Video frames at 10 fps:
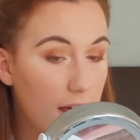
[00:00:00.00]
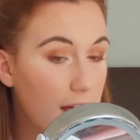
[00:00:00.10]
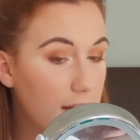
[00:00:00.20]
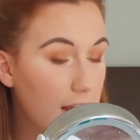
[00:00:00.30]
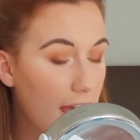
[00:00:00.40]

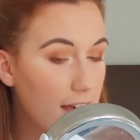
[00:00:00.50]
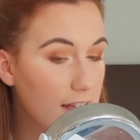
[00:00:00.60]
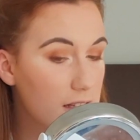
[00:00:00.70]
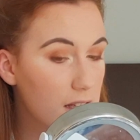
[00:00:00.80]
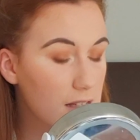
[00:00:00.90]
And
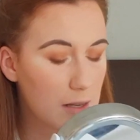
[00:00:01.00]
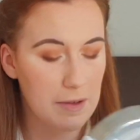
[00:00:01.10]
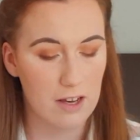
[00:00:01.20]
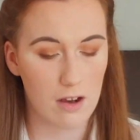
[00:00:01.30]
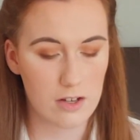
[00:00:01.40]
yeah, it does look a
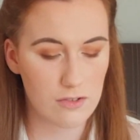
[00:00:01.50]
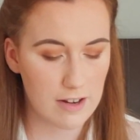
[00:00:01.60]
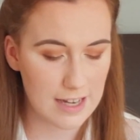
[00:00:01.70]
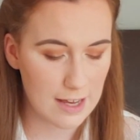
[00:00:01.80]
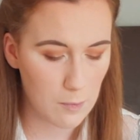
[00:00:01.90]
bit harsh
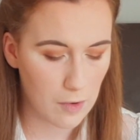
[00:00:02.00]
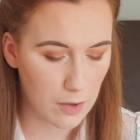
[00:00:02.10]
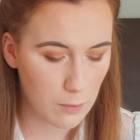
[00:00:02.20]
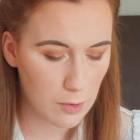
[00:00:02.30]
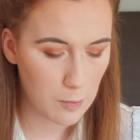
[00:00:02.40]
right now, but
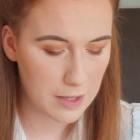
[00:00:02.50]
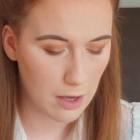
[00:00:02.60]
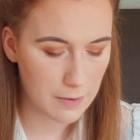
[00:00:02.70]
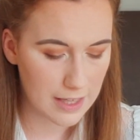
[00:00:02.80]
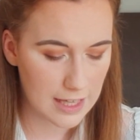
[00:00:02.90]
I will be
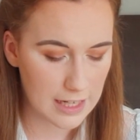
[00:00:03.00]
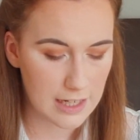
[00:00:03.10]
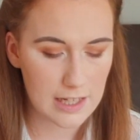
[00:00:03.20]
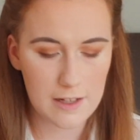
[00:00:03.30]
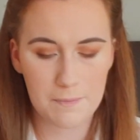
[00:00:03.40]
going in